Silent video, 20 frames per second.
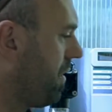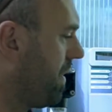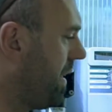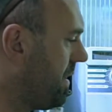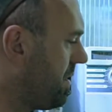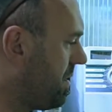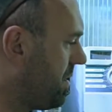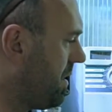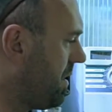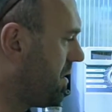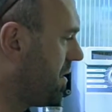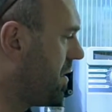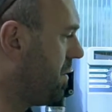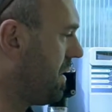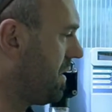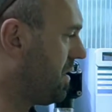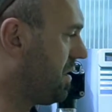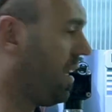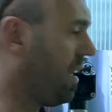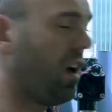This system
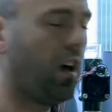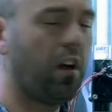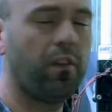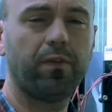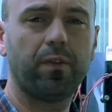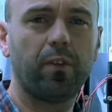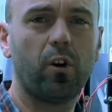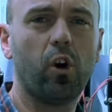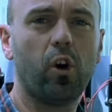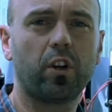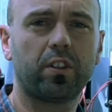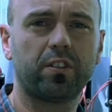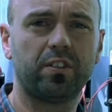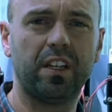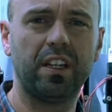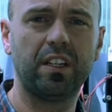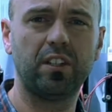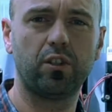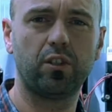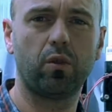itself hooks
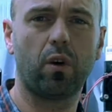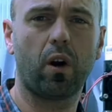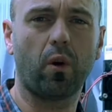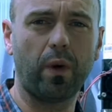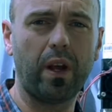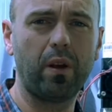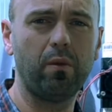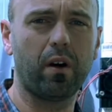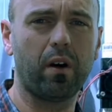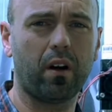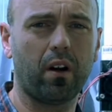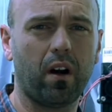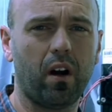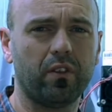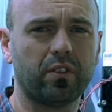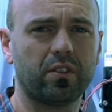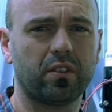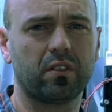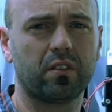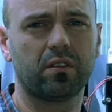into our rainwater
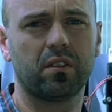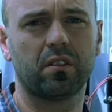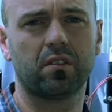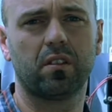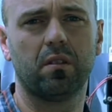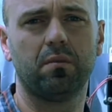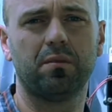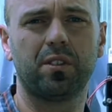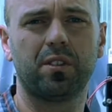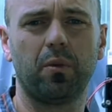harvesting system,